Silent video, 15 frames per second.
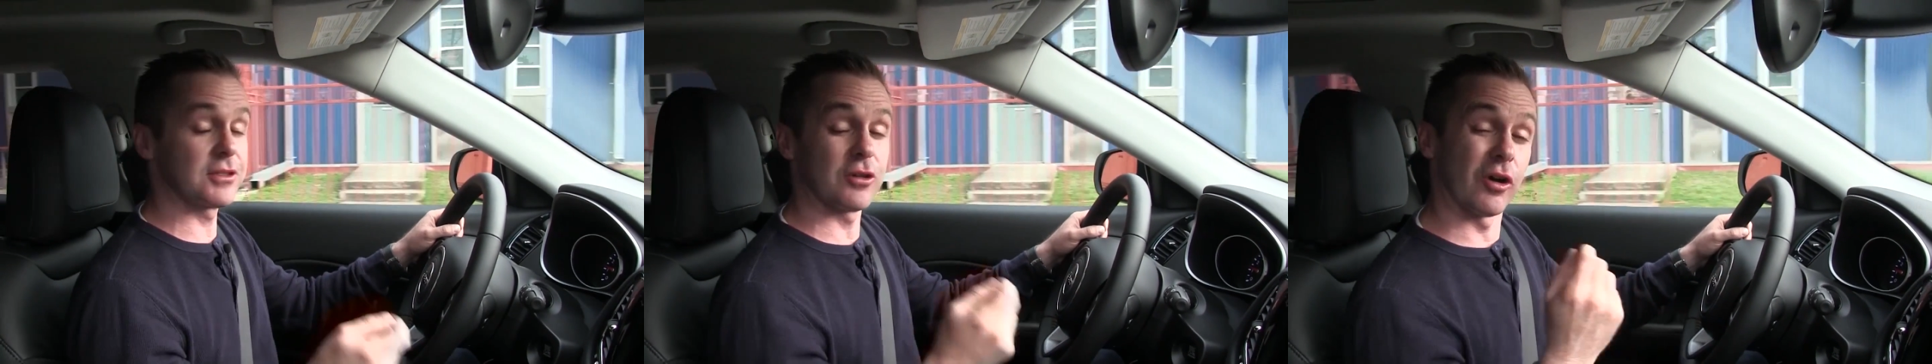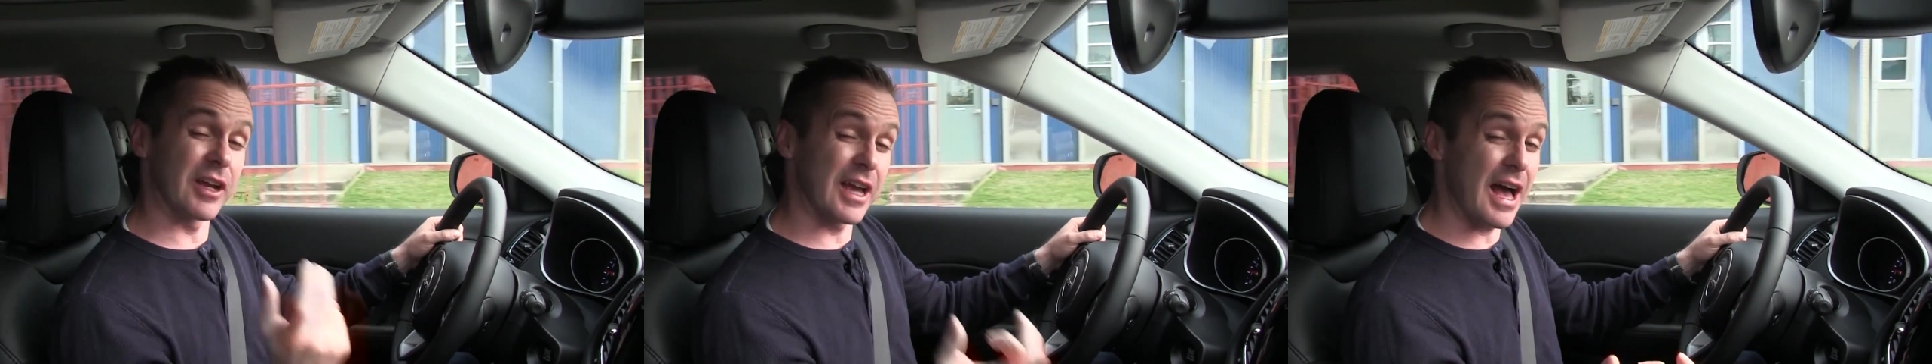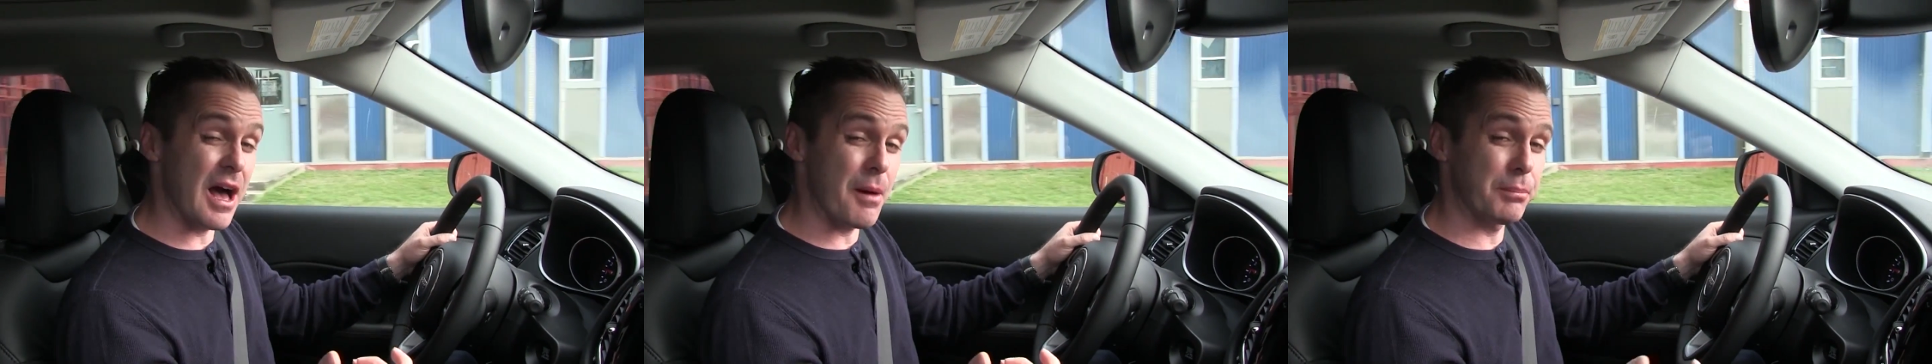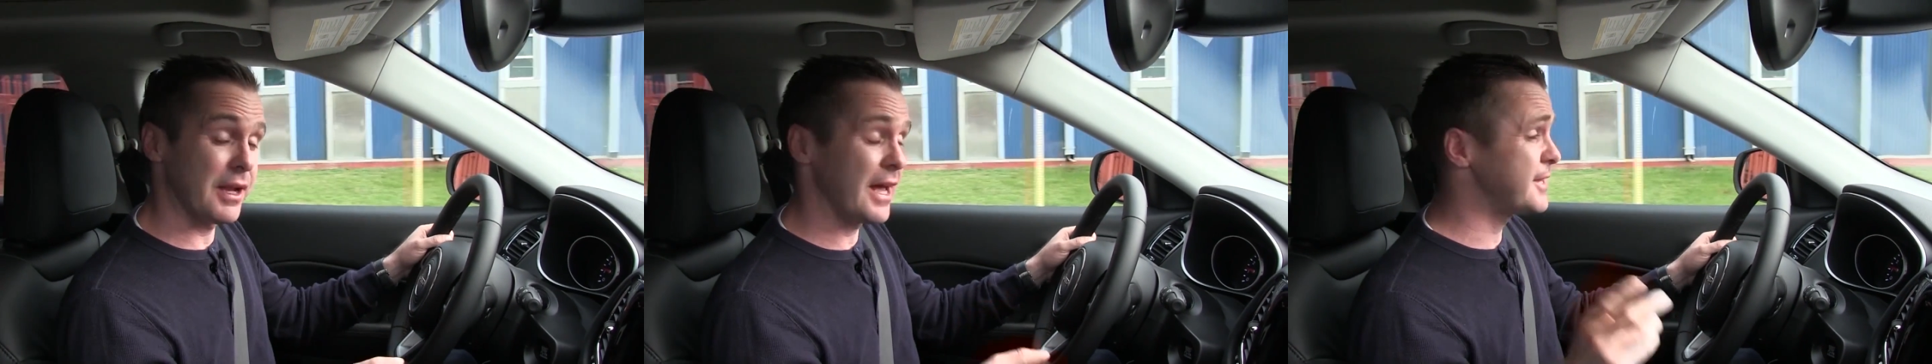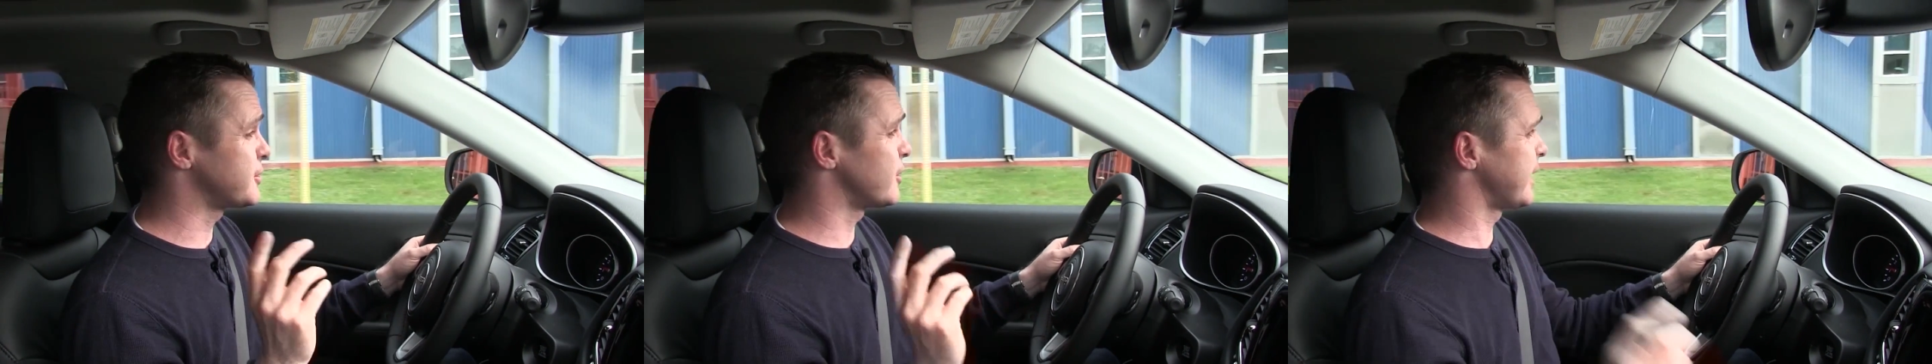it's got
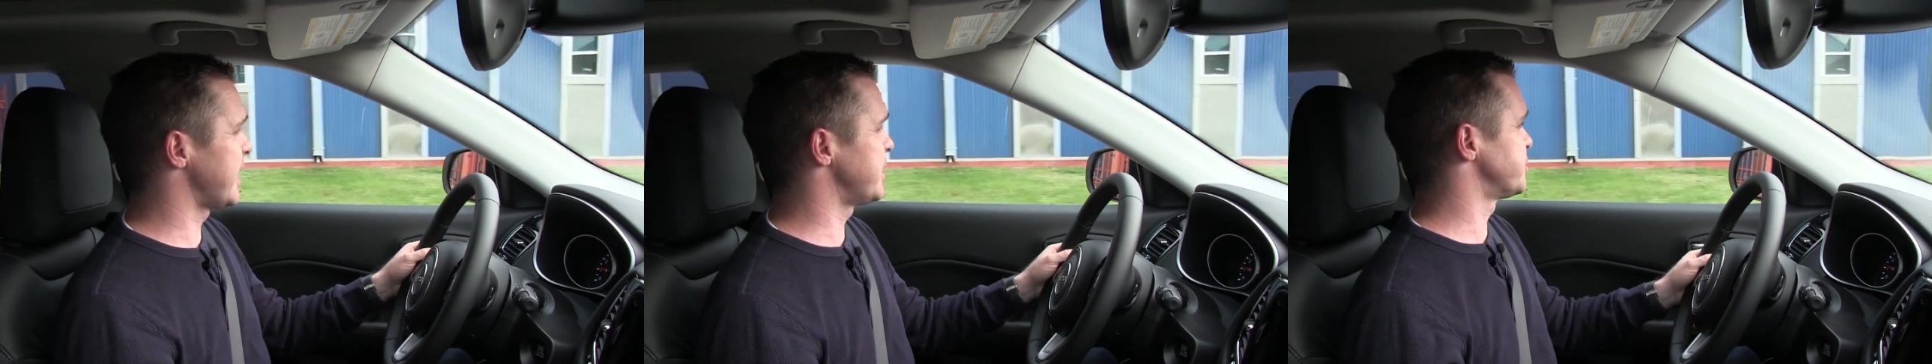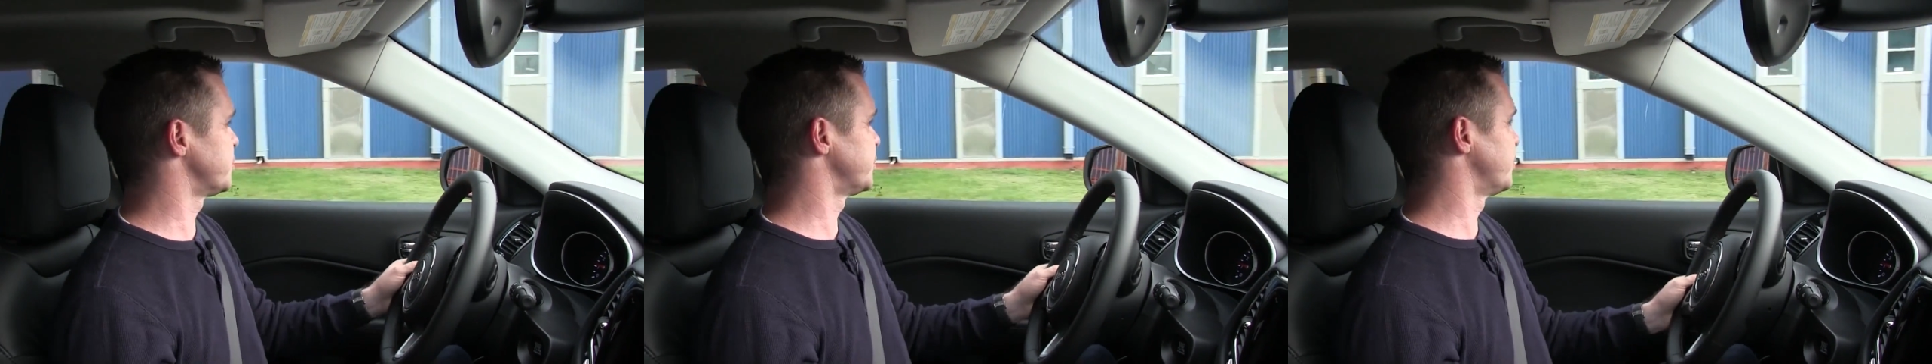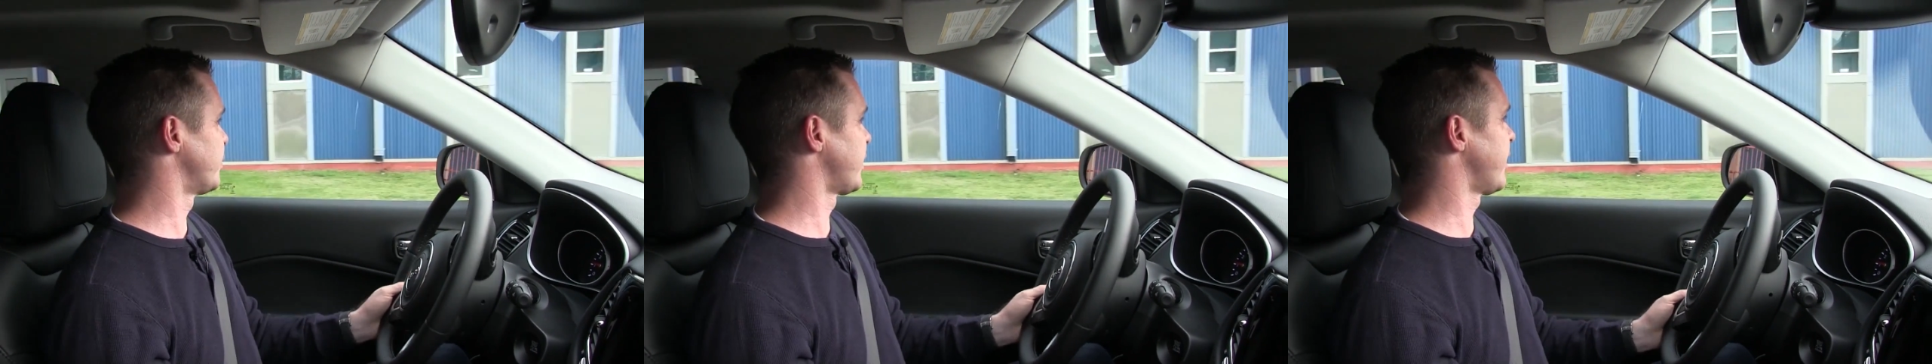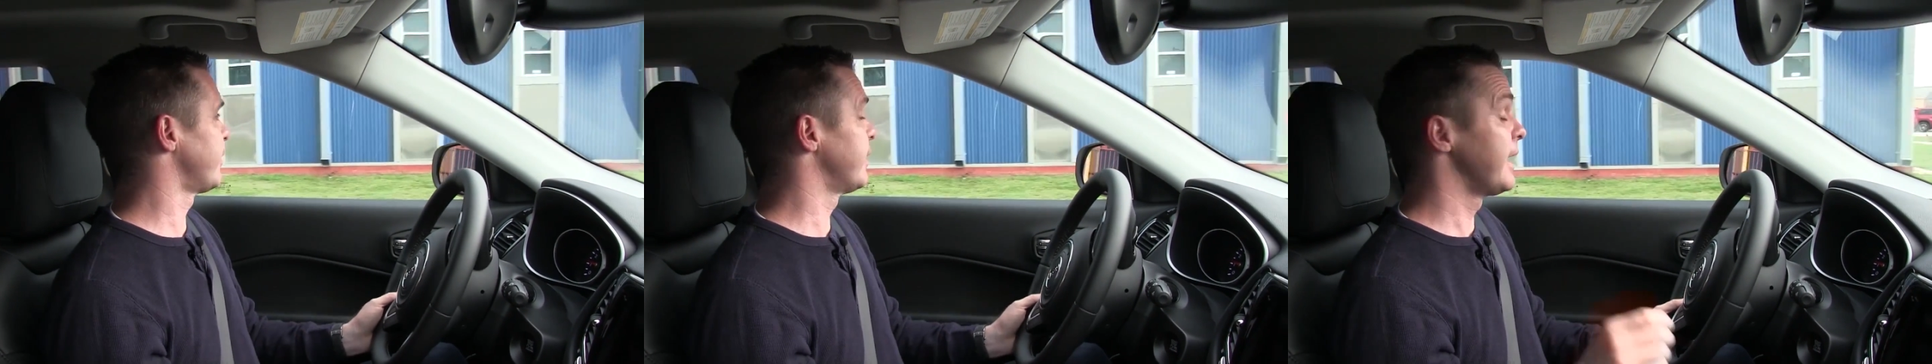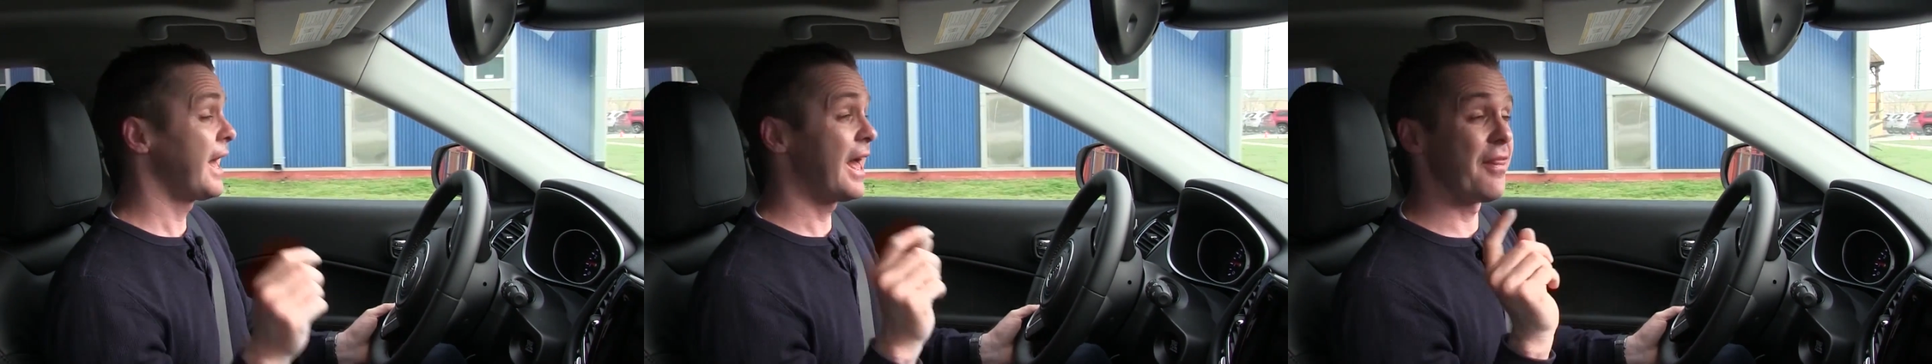CarPlay, it's got Android Auto,